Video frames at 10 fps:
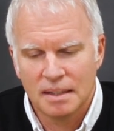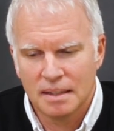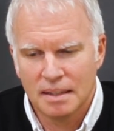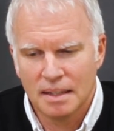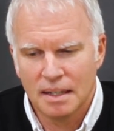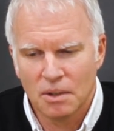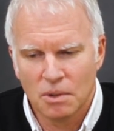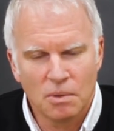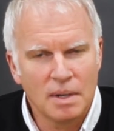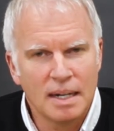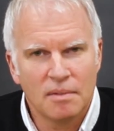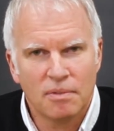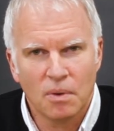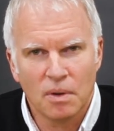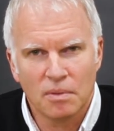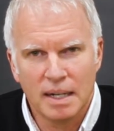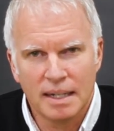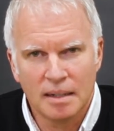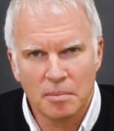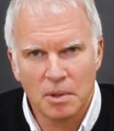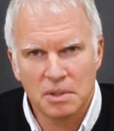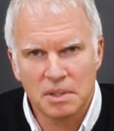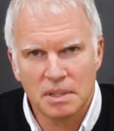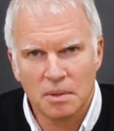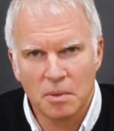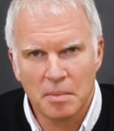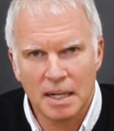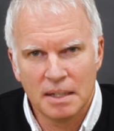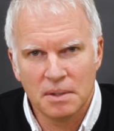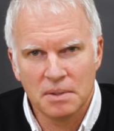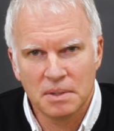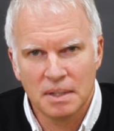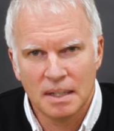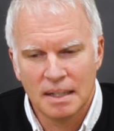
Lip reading: They're great for writing emergency reminders.